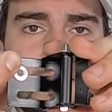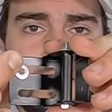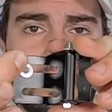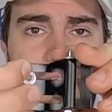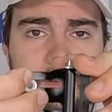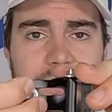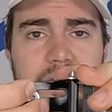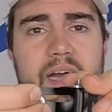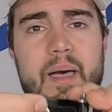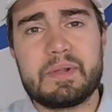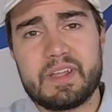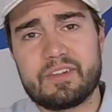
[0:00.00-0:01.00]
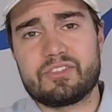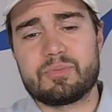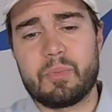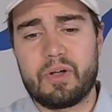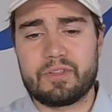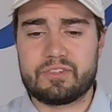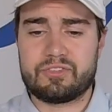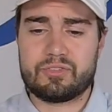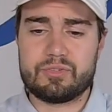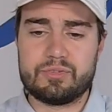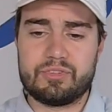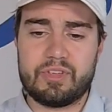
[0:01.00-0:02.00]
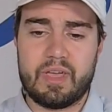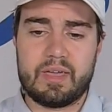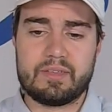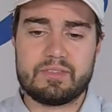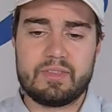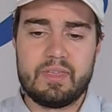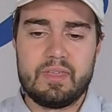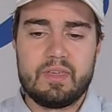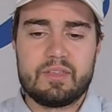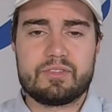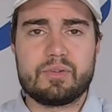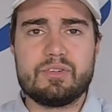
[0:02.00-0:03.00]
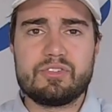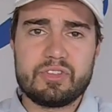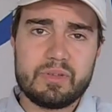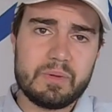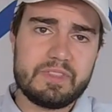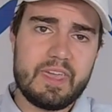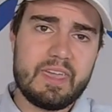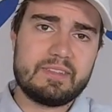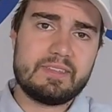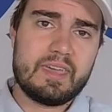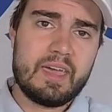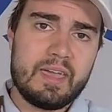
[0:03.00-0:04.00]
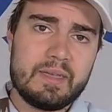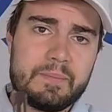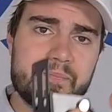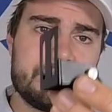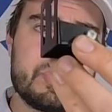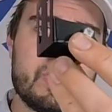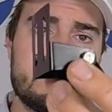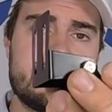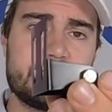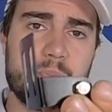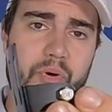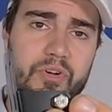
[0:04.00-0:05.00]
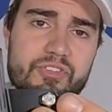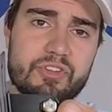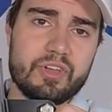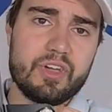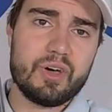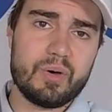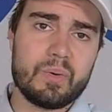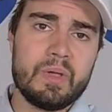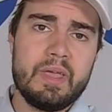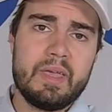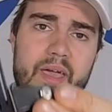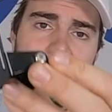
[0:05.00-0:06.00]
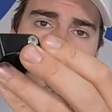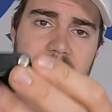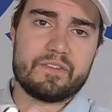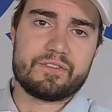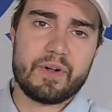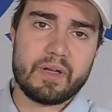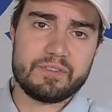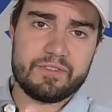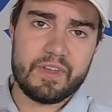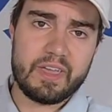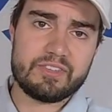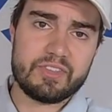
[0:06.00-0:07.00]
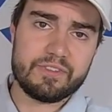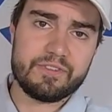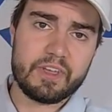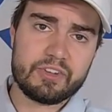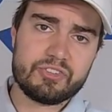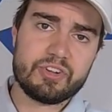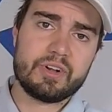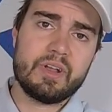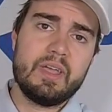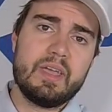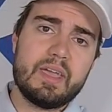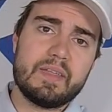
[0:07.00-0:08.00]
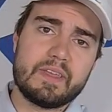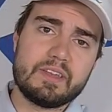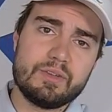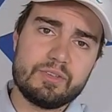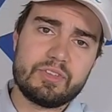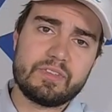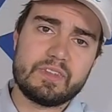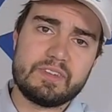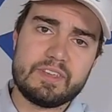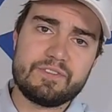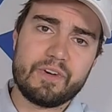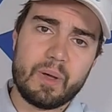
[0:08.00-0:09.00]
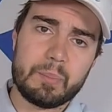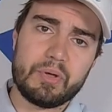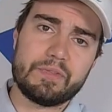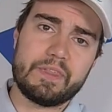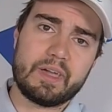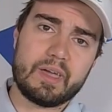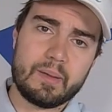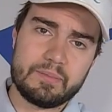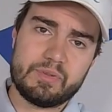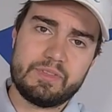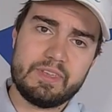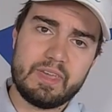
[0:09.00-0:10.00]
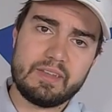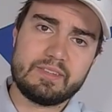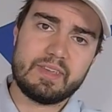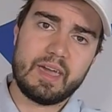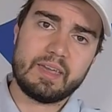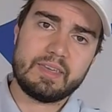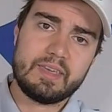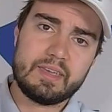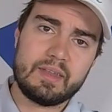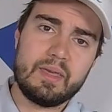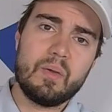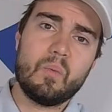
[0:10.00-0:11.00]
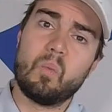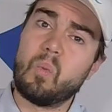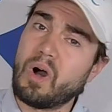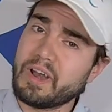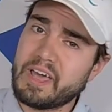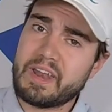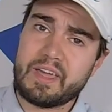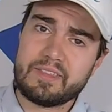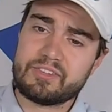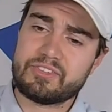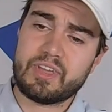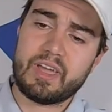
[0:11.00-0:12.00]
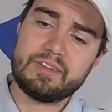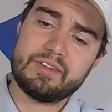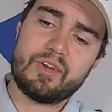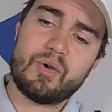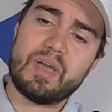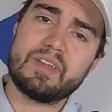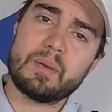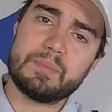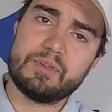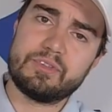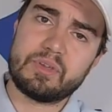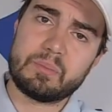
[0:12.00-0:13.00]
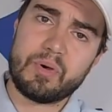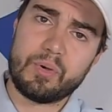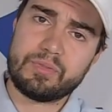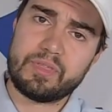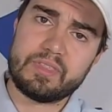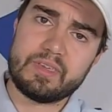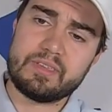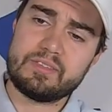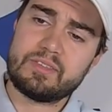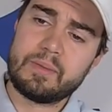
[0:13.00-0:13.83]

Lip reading: it'll accommodate a smaller screw size. So usually with the ATI, this portion will go on the front face of the fixture, and then using the default bolt that comes with the ATI kit, one on either side. You don't end up using both of these.